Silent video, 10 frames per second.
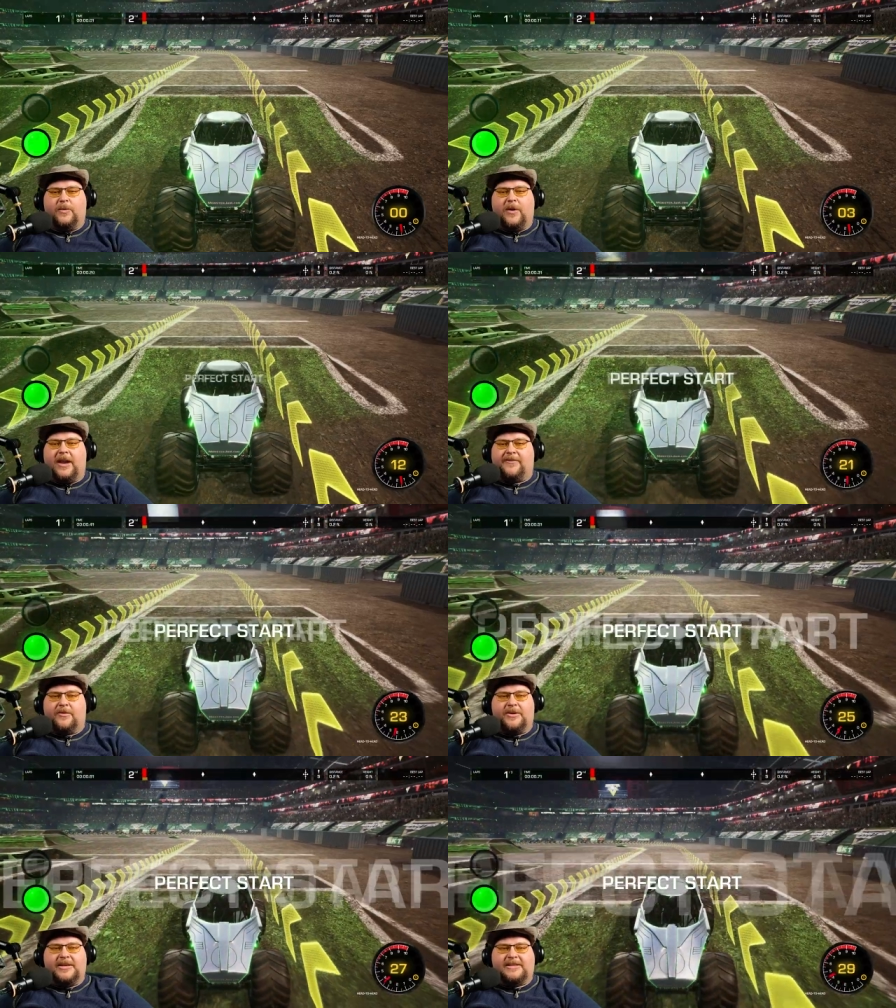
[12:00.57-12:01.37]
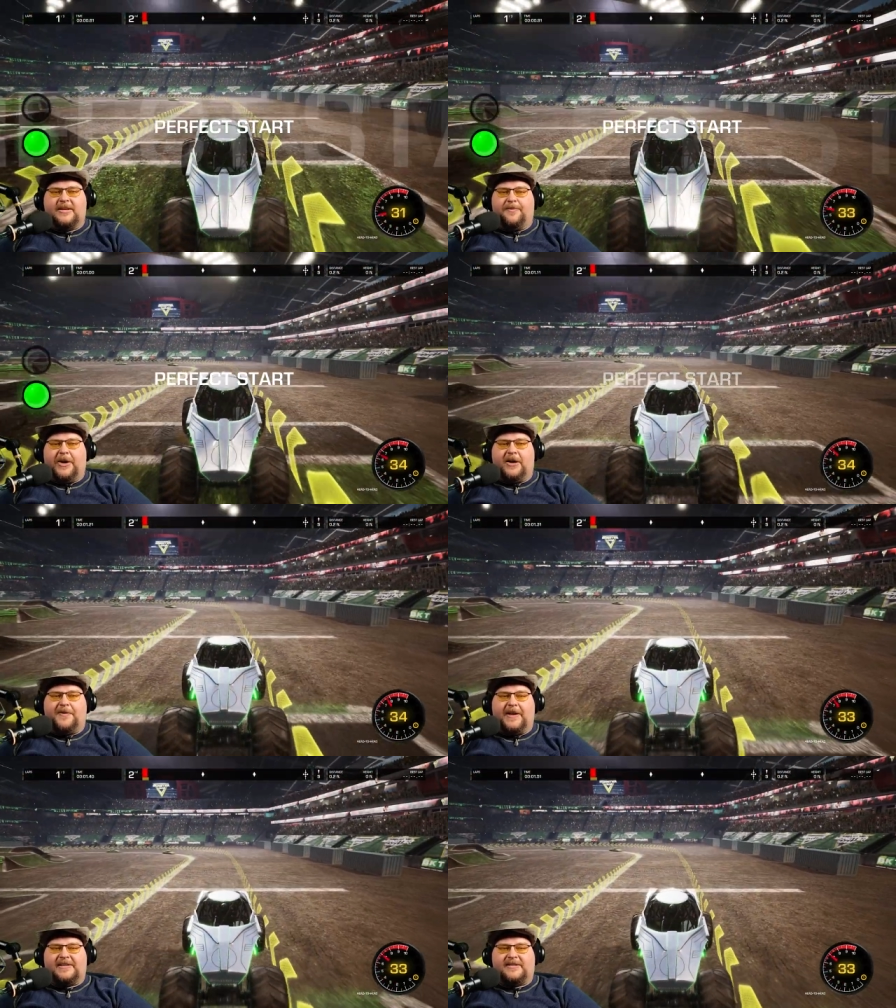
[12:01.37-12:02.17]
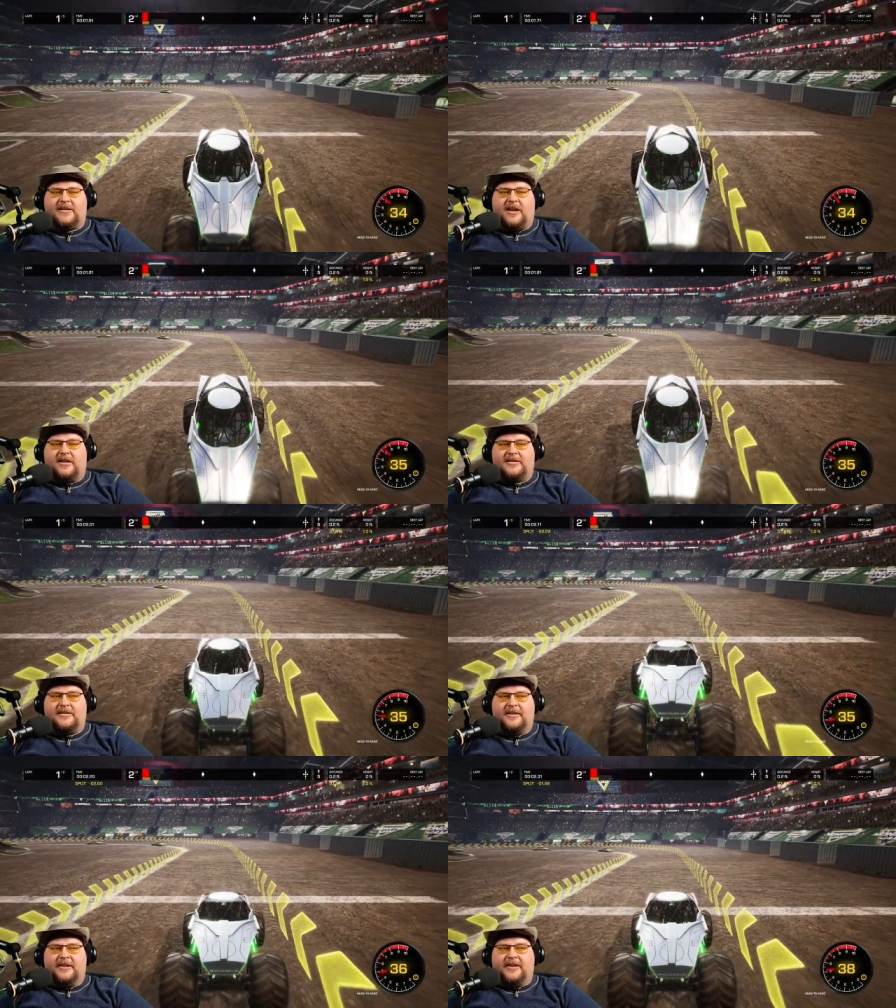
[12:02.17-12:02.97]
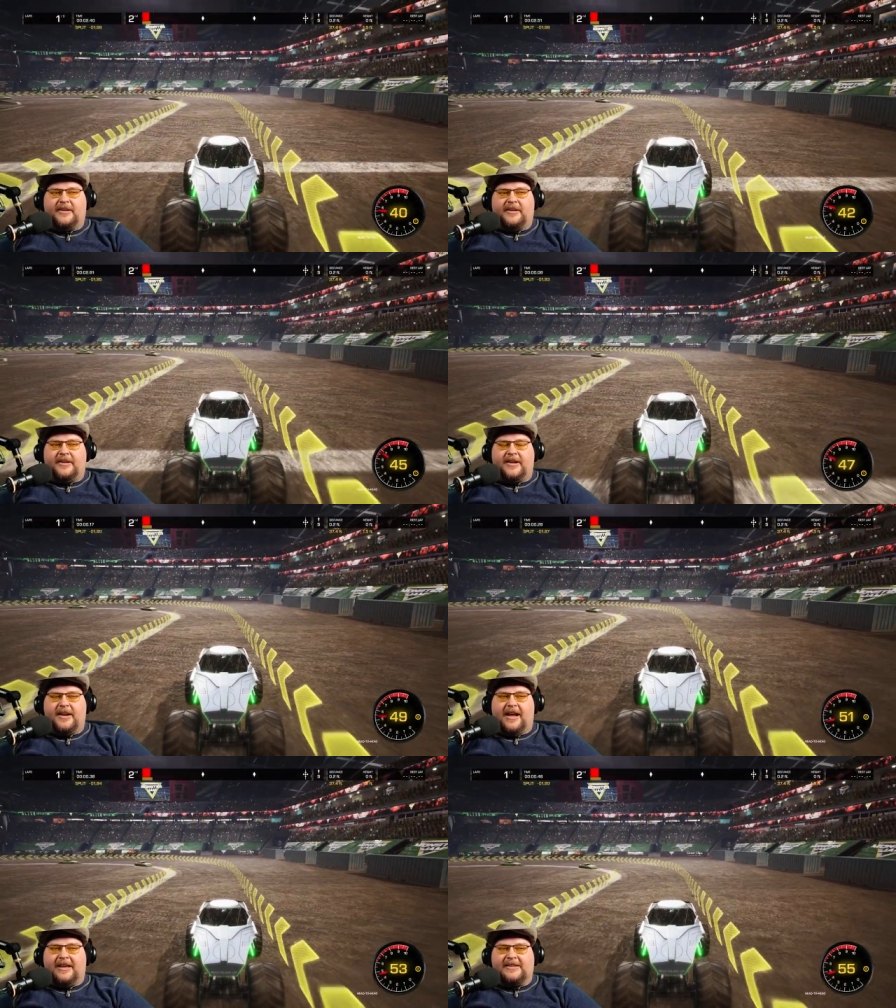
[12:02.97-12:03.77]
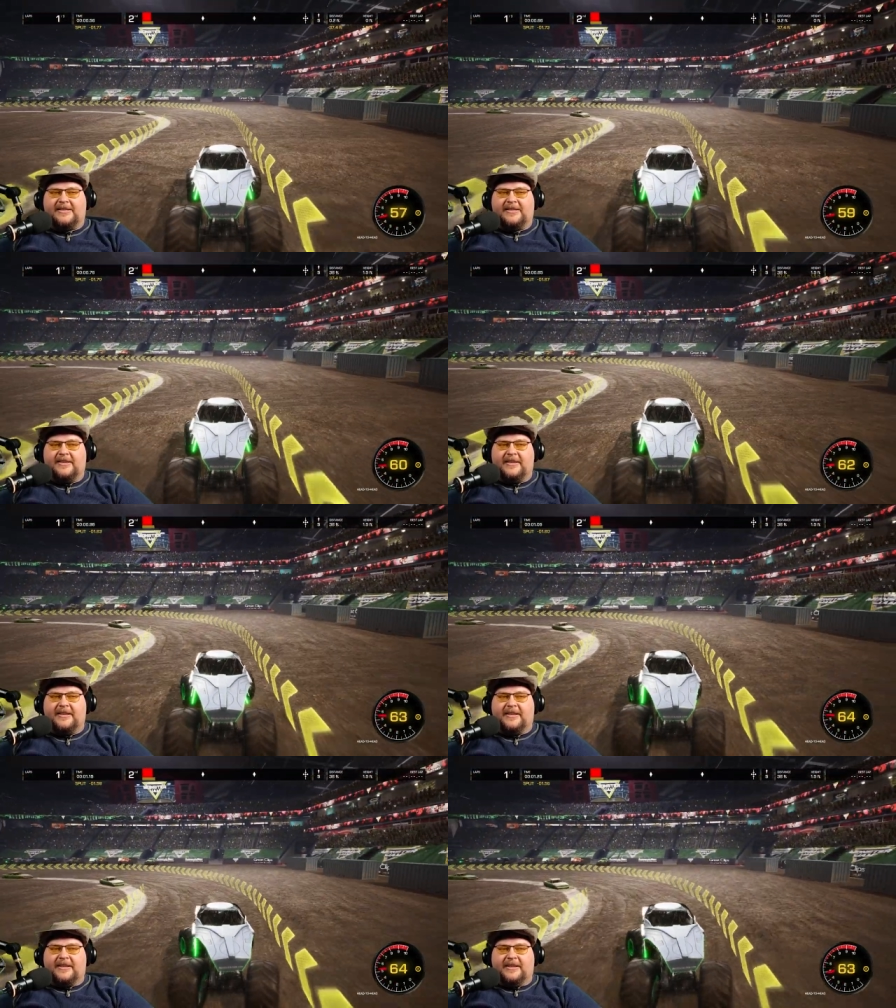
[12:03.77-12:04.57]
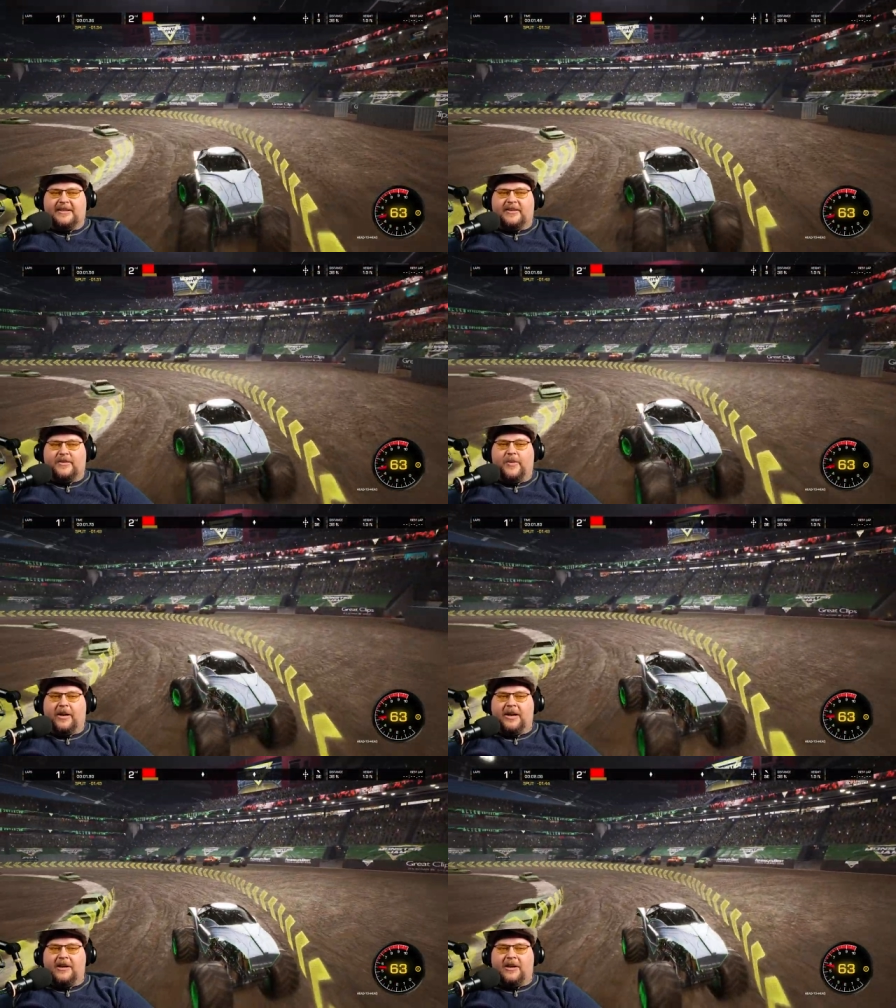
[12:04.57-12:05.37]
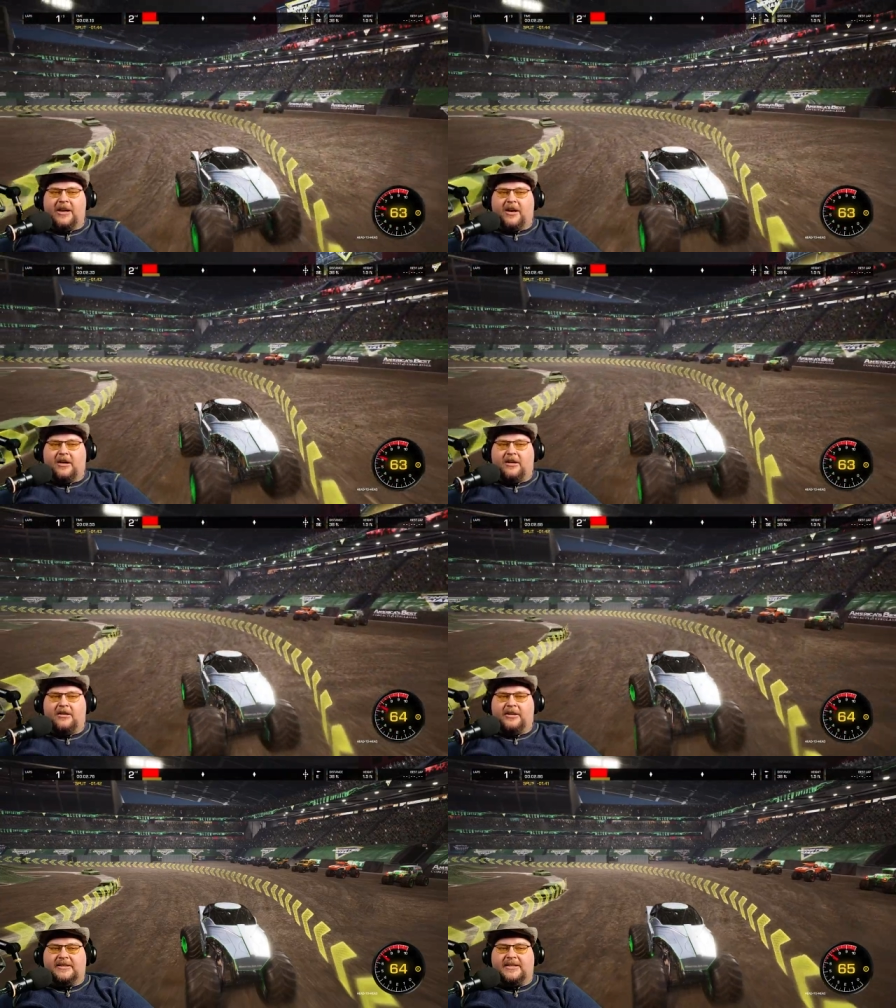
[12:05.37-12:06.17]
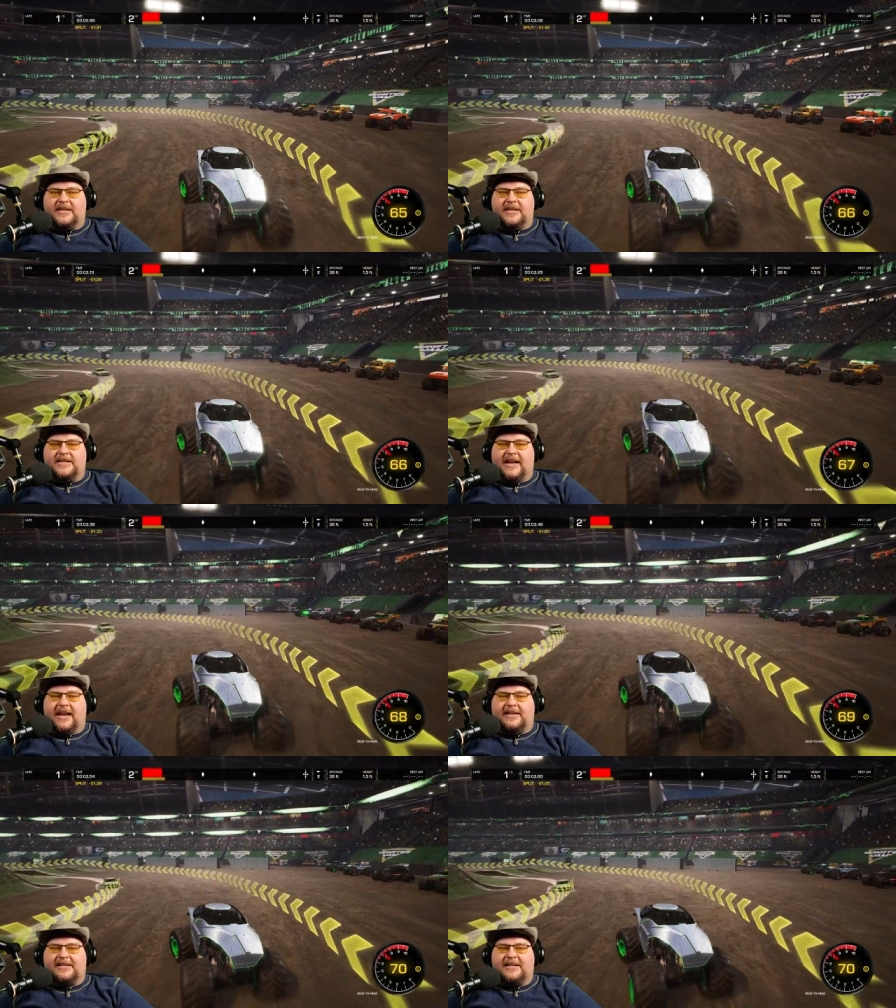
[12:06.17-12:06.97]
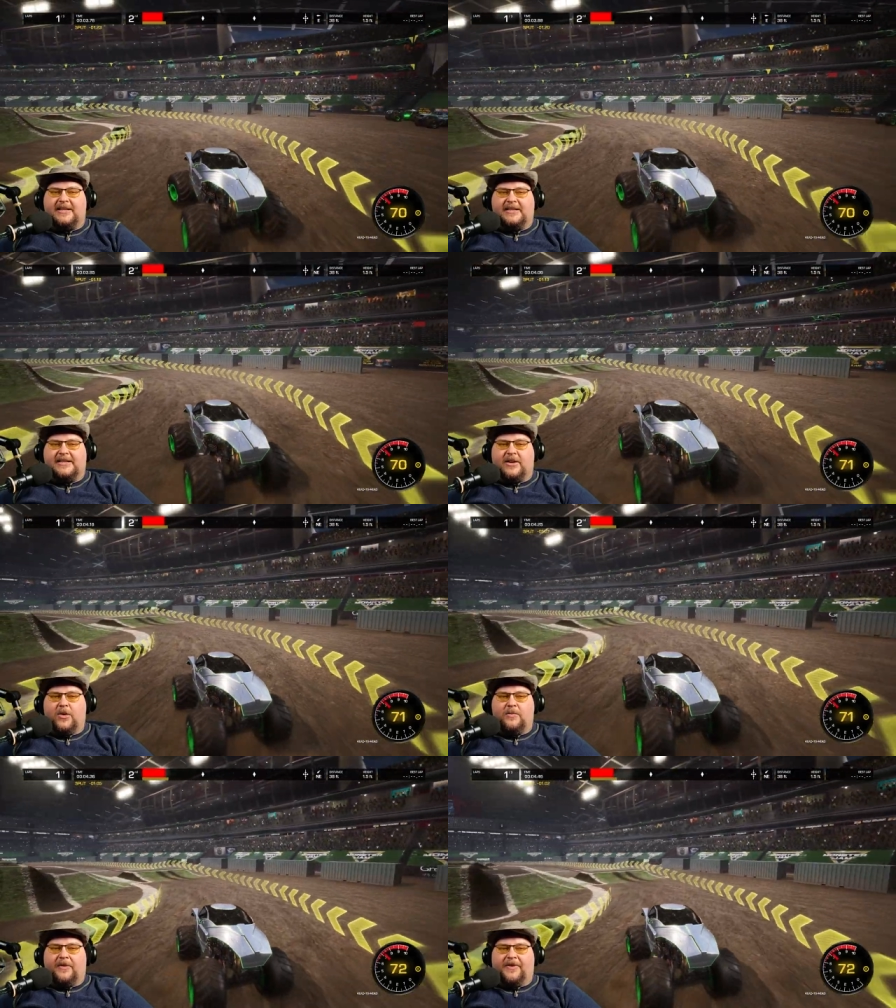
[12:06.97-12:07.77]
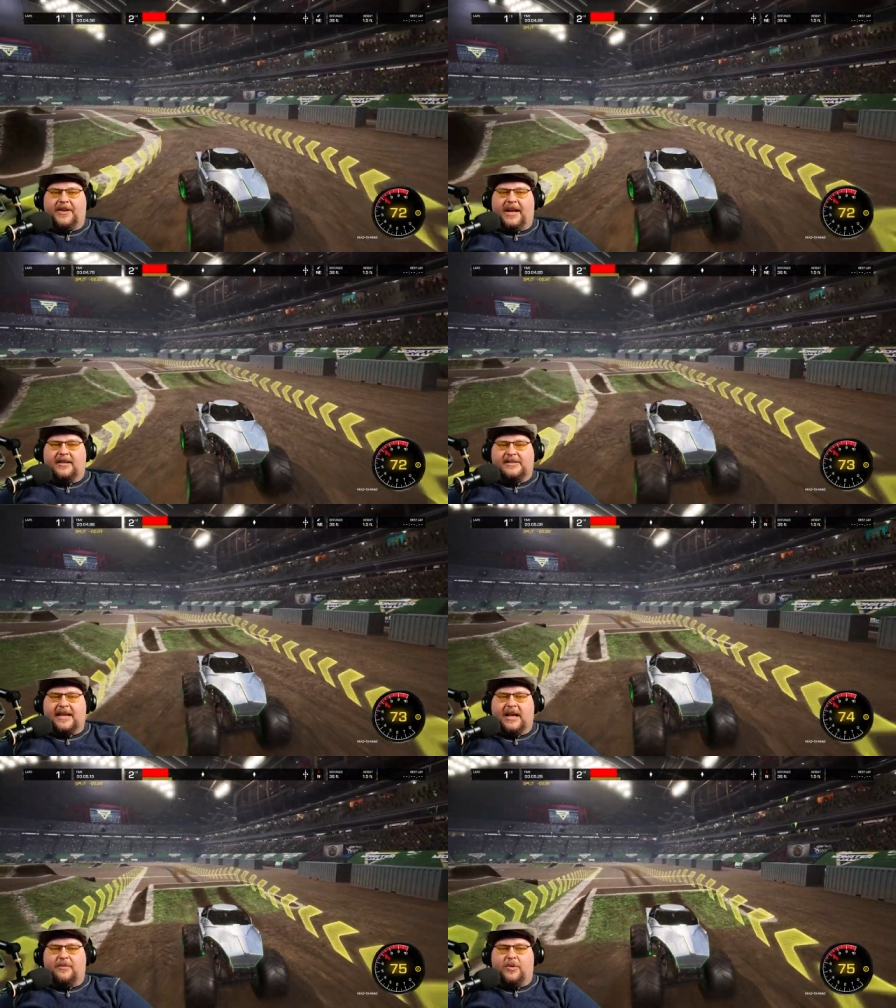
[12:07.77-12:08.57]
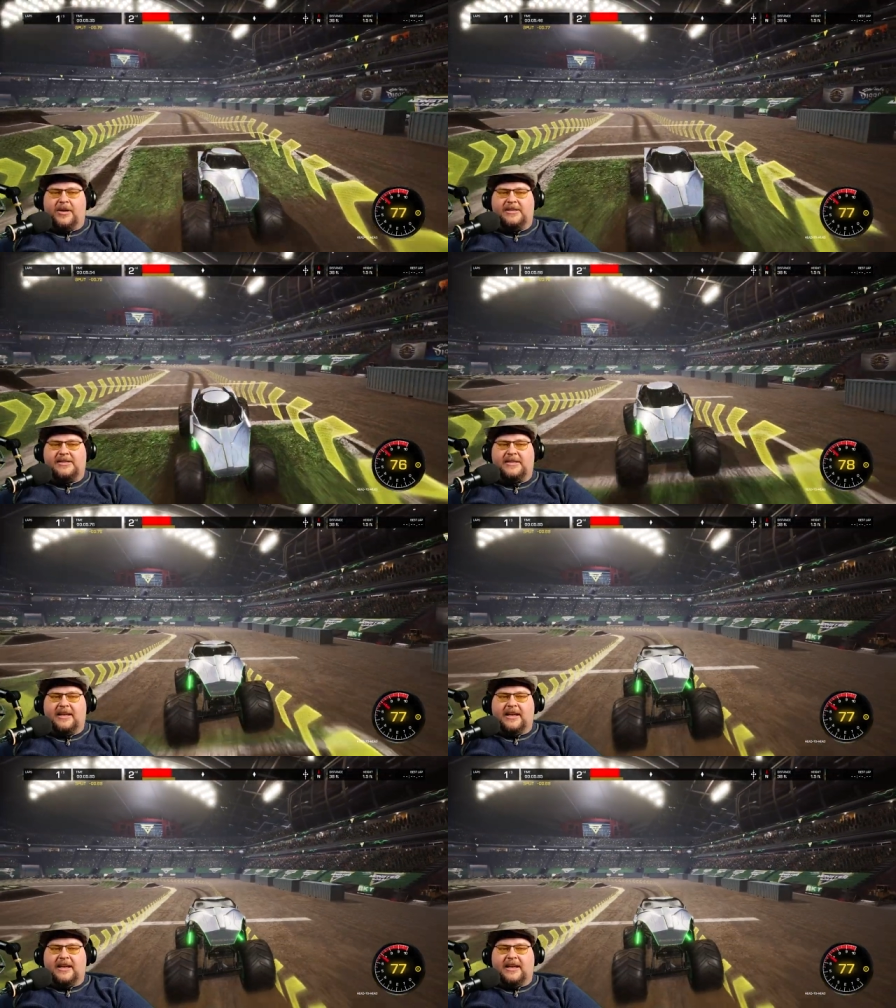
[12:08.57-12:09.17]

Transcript: whatever reason. Perfect start. Nice. We are here in Arlington, Texas, home of the Dallas Cowboys.